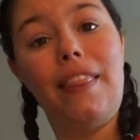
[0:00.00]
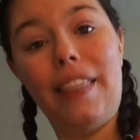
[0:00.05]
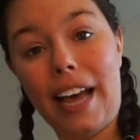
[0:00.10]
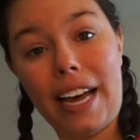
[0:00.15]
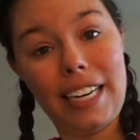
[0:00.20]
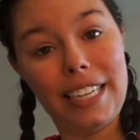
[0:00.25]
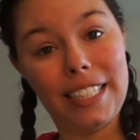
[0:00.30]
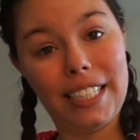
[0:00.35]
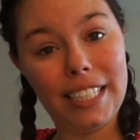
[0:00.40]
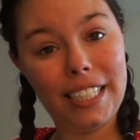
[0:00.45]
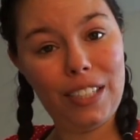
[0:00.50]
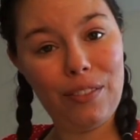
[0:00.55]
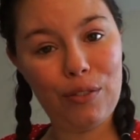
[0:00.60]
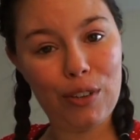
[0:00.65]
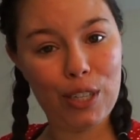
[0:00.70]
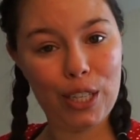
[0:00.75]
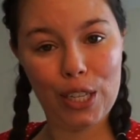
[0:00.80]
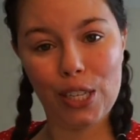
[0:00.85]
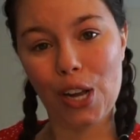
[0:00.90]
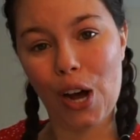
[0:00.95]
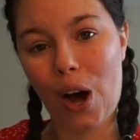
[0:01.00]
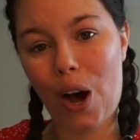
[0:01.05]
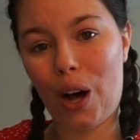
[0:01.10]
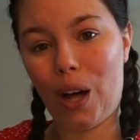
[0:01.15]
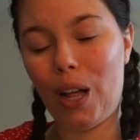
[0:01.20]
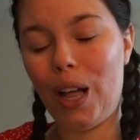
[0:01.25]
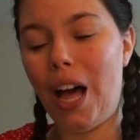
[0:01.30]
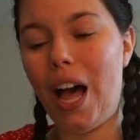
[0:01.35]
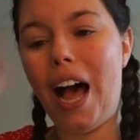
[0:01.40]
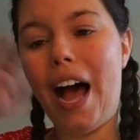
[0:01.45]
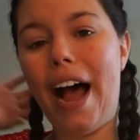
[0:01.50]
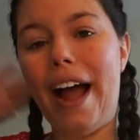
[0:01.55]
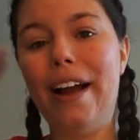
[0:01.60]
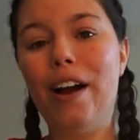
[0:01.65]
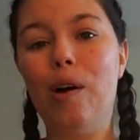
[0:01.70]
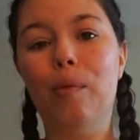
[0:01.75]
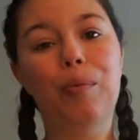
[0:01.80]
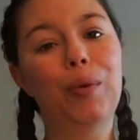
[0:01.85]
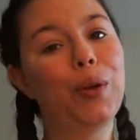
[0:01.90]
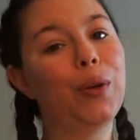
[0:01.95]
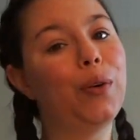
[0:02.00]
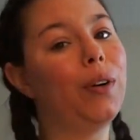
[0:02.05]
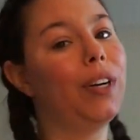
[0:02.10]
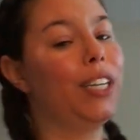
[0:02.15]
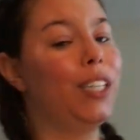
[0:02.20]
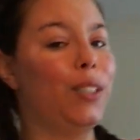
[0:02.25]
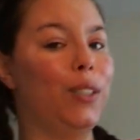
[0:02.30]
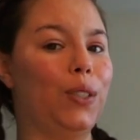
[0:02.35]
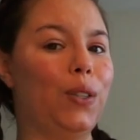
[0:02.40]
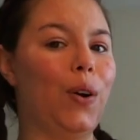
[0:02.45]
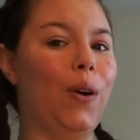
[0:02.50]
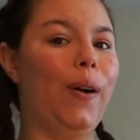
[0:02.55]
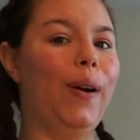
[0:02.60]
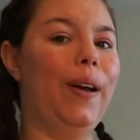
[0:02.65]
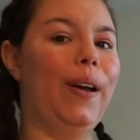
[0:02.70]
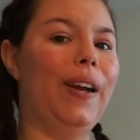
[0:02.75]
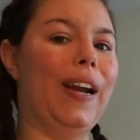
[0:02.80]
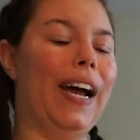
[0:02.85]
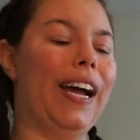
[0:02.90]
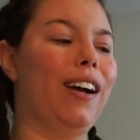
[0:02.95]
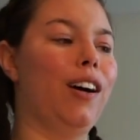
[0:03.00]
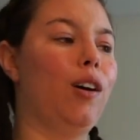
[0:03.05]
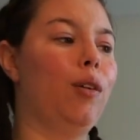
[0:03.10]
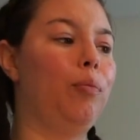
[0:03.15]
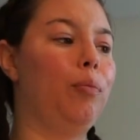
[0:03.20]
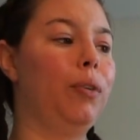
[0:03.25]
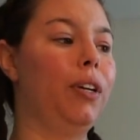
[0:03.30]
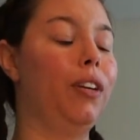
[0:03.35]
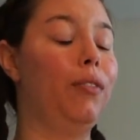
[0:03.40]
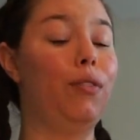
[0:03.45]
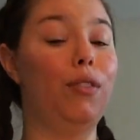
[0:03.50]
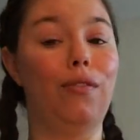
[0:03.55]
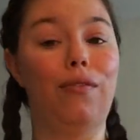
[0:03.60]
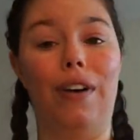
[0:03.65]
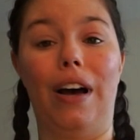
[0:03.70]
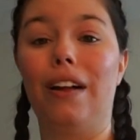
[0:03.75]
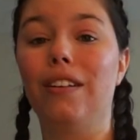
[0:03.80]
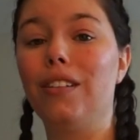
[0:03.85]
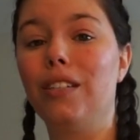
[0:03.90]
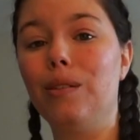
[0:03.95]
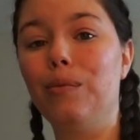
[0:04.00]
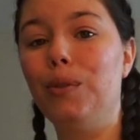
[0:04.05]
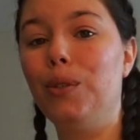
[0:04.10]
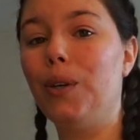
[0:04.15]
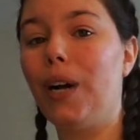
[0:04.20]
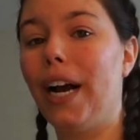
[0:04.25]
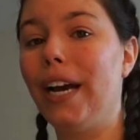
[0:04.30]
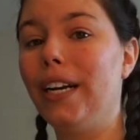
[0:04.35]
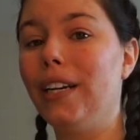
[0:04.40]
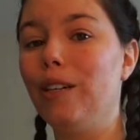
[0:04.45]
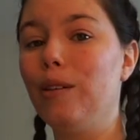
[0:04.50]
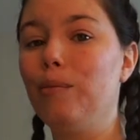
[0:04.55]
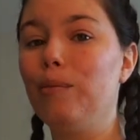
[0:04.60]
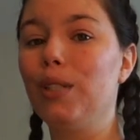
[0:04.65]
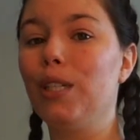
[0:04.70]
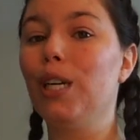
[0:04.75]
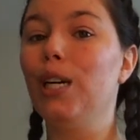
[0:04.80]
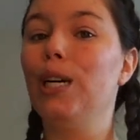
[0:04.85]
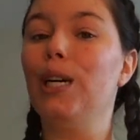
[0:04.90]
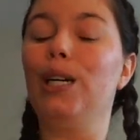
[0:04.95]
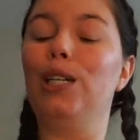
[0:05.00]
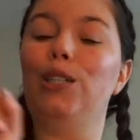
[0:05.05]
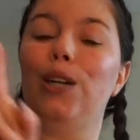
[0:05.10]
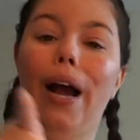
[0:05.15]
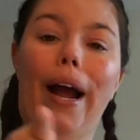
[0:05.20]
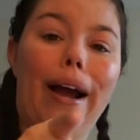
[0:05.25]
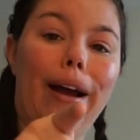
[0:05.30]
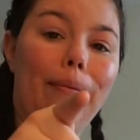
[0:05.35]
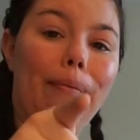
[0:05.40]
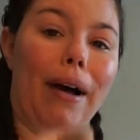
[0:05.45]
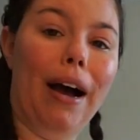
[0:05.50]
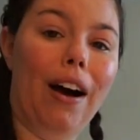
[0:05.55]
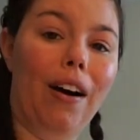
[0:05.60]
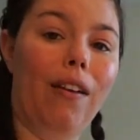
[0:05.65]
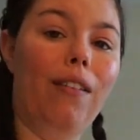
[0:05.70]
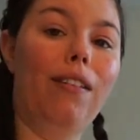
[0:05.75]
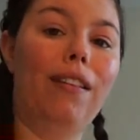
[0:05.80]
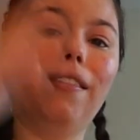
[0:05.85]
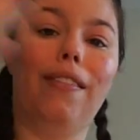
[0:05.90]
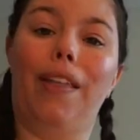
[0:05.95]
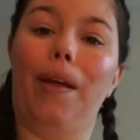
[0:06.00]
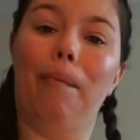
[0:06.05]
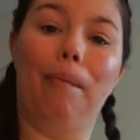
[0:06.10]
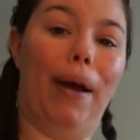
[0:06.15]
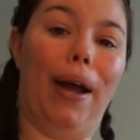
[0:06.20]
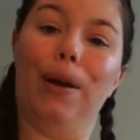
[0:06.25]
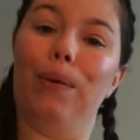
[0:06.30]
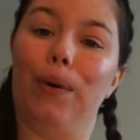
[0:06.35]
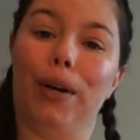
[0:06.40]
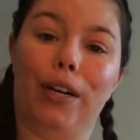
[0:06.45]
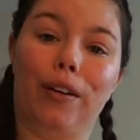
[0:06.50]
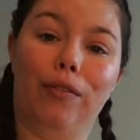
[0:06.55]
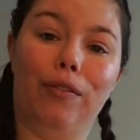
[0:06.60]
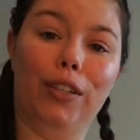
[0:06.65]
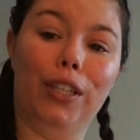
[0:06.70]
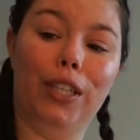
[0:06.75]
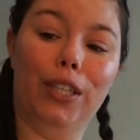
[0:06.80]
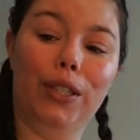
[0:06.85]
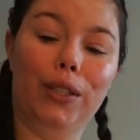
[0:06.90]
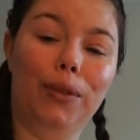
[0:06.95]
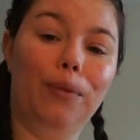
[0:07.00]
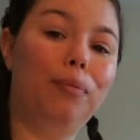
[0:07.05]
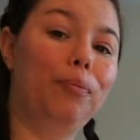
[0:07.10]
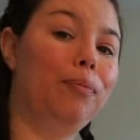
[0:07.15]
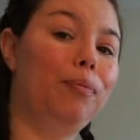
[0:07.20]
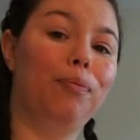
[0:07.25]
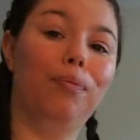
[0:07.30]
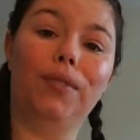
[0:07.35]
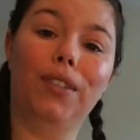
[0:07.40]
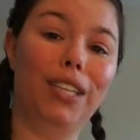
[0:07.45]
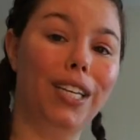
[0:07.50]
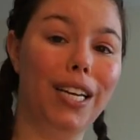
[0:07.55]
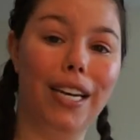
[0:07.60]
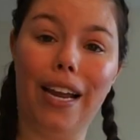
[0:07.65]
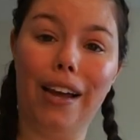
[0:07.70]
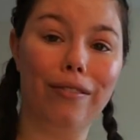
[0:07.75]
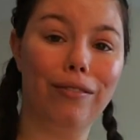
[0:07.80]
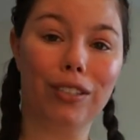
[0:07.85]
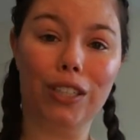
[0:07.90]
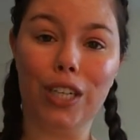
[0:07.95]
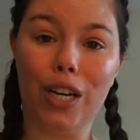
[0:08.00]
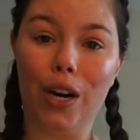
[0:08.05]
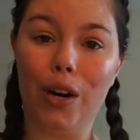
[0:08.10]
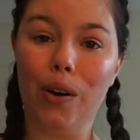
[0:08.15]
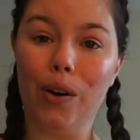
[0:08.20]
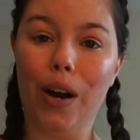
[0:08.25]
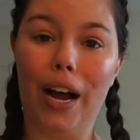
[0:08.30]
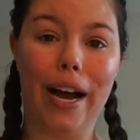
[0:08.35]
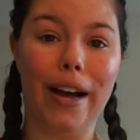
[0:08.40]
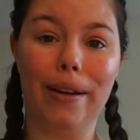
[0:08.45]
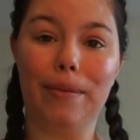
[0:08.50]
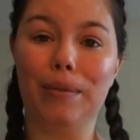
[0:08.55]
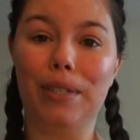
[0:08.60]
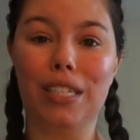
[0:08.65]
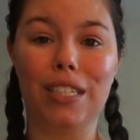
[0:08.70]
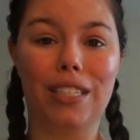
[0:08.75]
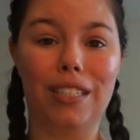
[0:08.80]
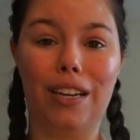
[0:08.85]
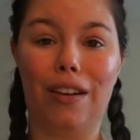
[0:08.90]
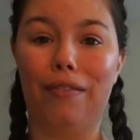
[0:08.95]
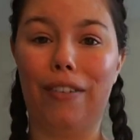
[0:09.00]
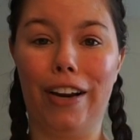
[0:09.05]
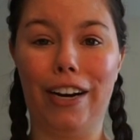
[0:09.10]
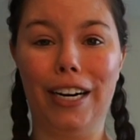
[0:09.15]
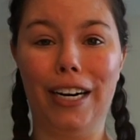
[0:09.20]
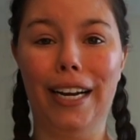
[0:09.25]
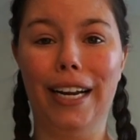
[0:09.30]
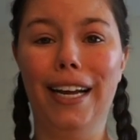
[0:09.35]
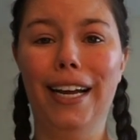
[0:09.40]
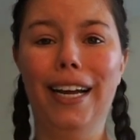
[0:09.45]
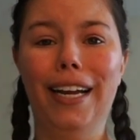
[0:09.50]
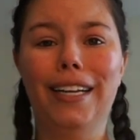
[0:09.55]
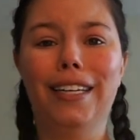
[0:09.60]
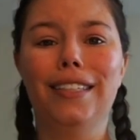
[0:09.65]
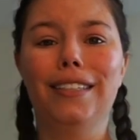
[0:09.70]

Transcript: that is it for this haul. I hope you enjoyed. I hope if you found some new items, try them out. They might work for you. You never know. I am just a very